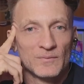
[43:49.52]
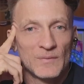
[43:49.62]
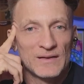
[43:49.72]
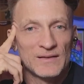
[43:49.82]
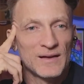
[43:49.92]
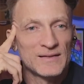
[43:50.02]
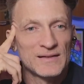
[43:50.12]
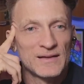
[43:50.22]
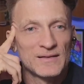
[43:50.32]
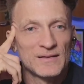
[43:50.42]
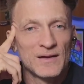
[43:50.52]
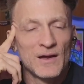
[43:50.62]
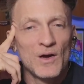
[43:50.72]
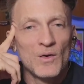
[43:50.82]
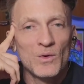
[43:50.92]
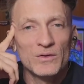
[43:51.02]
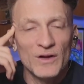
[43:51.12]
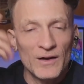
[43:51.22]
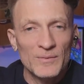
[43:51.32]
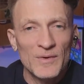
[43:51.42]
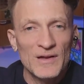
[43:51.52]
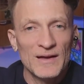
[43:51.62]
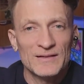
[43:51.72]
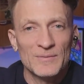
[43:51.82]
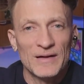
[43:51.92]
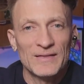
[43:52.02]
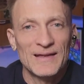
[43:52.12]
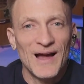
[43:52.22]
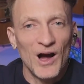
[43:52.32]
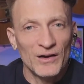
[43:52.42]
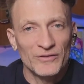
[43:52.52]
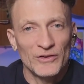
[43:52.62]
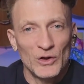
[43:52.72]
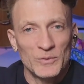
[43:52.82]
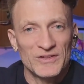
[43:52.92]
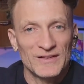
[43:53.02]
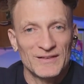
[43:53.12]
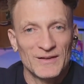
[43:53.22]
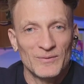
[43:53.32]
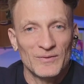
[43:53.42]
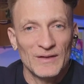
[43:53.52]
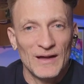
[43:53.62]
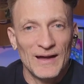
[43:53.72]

Makes a lot of sense. Well, talk to me next about the envelope system.